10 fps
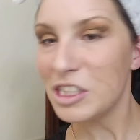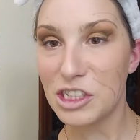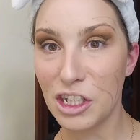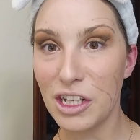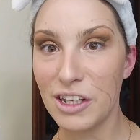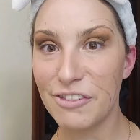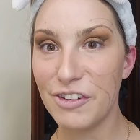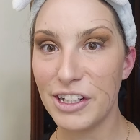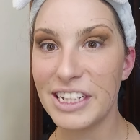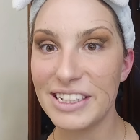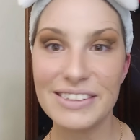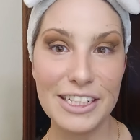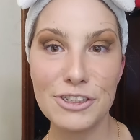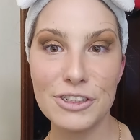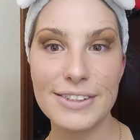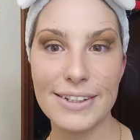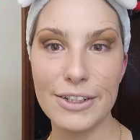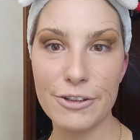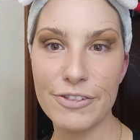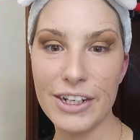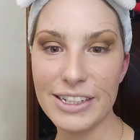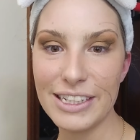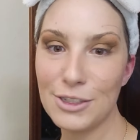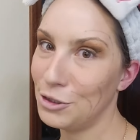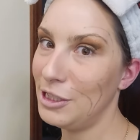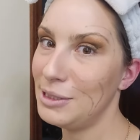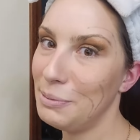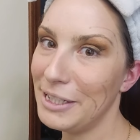It's gonna look funky. It's just gonna look funky, trust